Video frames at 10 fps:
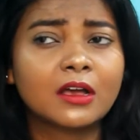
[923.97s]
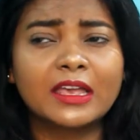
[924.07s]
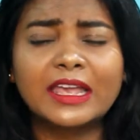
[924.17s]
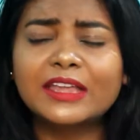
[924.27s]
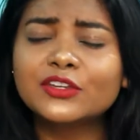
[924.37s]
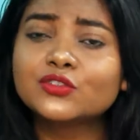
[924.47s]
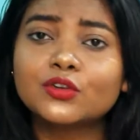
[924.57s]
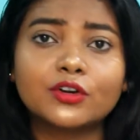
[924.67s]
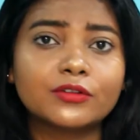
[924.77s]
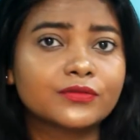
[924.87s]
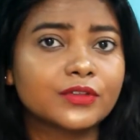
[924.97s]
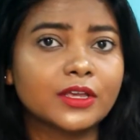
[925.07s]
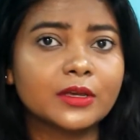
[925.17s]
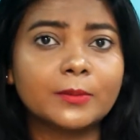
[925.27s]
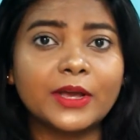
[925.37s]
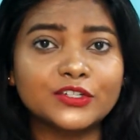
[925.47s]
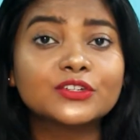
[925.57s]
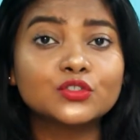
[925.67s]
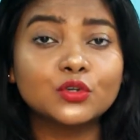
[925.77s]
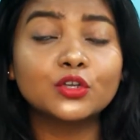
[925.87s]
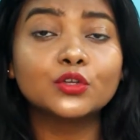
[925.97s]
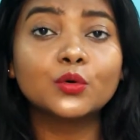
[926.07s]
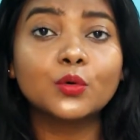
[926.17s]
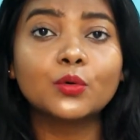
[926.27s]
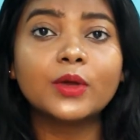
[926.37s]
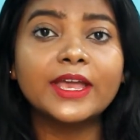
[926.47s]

any sort of thing, make sure you go